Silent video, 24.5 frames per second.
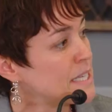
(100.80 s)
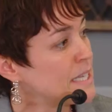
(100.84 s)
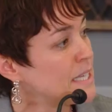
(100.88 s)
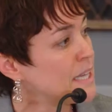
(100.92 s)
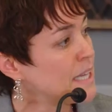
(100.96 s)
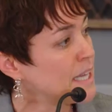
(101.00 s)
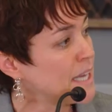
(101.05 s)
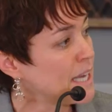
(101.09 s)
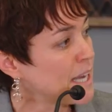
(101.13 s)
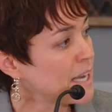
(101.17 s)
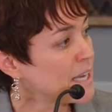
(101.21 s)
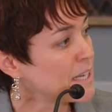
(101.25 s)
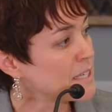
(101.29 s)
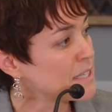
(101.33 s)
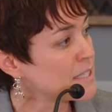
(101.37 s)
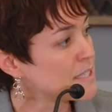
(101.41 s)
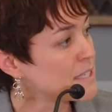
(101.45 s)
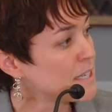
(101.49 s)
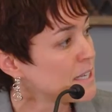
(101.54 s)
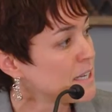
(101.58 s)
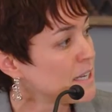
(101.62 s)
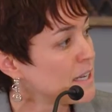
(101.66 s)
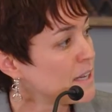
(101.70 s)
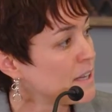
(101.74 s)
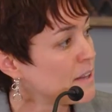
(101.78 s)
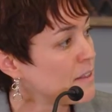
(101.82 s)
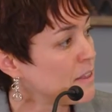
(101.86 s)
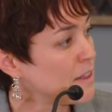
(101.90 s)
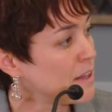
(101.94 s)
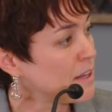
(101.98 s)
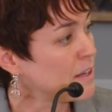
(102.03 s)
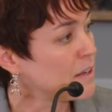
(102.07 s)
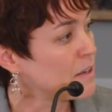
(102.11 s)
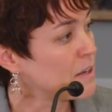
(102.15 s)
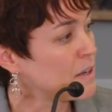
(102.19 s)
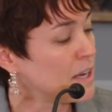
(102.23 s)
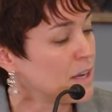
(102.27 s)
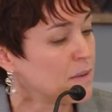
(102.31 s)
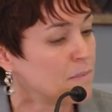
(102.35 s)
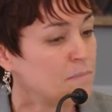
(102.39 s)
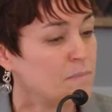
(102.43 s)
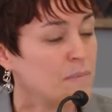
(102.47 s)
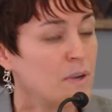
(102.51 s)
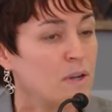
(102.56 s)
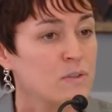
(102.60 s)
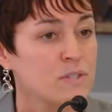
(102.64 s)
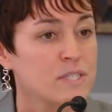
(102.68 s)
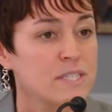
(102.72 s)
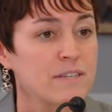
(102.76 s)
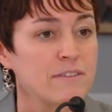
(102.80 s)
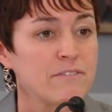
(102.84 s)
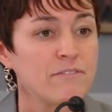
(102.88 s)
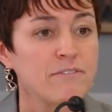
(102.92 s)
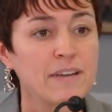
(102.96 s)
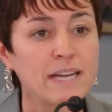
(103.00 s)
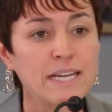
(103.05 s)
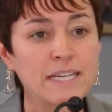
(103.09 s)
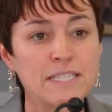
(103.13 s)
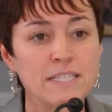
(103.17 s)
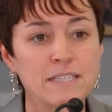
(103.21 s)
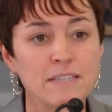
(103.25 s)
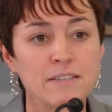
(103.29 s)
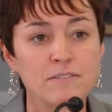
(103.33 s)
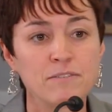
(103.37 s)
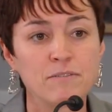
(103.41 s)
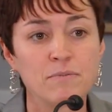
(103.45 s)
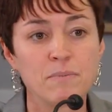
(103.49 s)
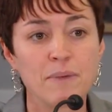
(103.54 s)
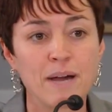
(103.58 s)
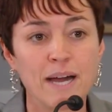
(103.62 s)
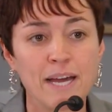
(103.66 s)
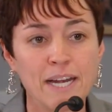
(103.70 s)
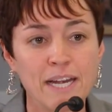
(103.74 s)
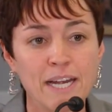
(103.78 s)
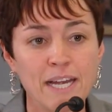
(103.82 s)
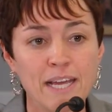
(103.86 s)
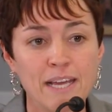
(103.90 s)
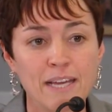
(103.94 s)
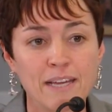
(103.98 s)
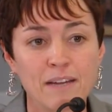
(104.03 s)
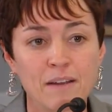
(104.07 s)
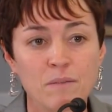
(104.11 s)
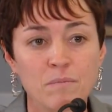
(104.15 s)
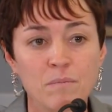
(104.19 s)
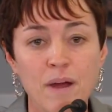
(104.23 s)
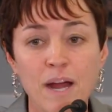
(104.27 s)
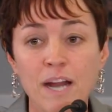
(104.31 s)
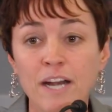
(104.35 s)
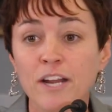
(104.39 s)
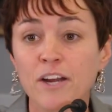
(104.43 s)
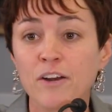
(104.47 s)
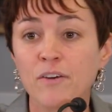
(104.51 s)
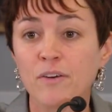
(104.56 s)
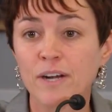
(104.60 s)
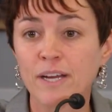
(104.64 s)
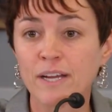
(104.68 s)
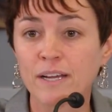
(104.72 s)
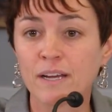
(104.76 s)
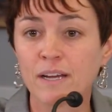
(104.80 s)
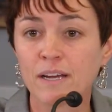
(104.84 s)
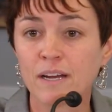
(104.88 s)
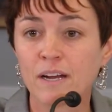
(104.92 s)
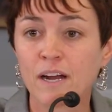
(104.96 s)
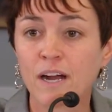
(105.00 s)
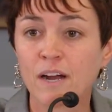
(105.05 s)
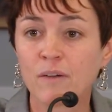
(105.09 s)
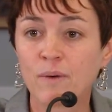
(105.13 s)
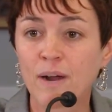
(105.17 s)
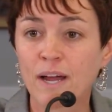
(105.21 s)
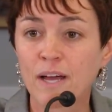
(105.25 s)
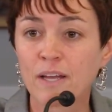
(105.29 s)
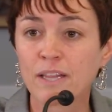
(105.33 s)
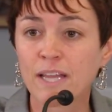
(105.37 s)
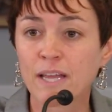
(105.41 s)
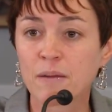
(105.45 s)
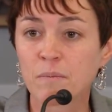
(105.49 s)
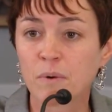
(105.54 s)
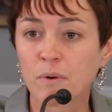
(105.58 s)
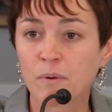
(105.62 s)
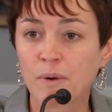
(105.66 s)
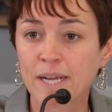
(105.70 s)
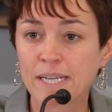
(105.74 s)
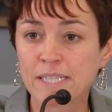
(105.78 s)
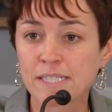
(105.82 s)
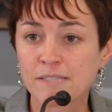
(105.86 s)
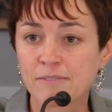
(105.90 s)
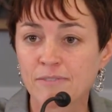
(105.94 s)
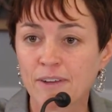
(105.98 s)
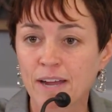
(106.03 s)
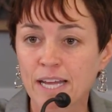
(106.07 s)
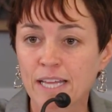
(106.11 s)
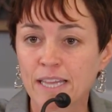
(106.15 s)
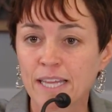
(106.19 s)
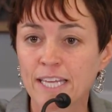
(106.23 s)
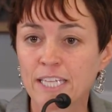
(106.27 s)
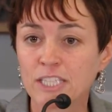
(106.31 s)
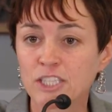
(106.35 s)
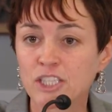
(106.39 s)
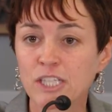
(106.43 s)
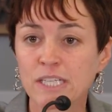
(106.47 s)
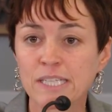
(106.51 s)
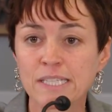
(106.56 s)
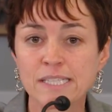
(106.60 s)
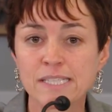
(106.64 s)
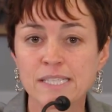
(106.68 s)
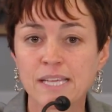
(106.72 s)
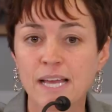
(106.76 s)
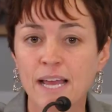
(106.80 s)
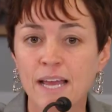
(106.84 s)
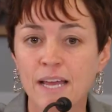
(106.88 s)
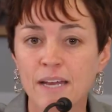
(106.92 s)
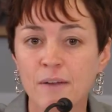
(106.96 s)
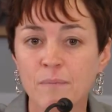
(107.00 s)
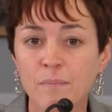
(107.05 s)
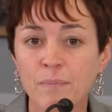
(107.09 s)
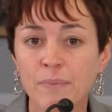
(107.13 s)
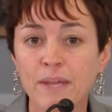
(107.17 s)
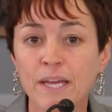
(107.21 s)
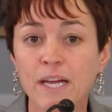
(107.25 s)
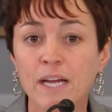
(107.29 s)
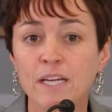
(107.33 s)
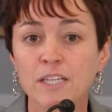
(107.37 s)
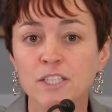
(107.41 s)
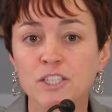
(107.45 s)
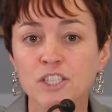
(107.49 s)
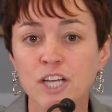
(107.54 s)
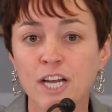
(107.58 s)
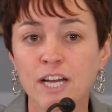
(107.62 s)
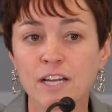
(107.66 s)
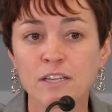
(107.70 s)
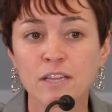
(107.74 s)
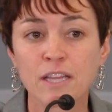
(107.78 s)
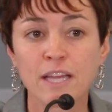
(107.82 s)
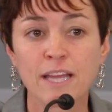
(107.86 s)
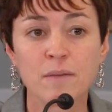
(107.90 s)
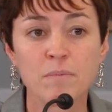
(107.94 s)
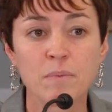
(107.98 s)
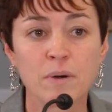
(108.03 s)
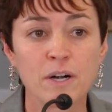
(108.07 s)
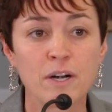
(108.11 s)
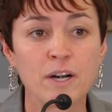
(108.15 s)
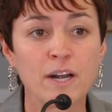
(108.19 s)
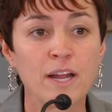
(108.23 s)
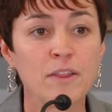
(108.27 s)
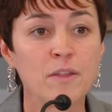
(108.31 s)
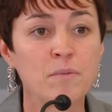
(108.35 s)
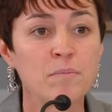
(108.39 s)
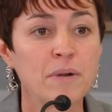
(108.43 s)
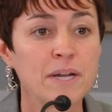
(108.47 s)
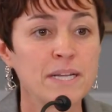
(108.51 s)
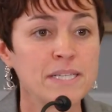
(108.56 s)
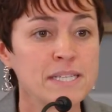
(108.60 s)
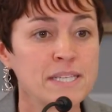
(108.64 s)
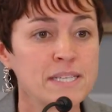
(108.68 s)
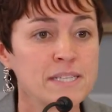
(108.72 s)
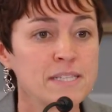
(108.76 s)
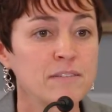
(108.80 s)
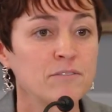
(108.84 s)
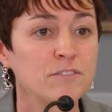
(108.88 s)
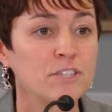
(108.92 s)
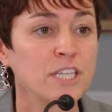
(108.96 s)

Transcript: In the end, the most effective monitoring around labor rights violations and child labor and the presence of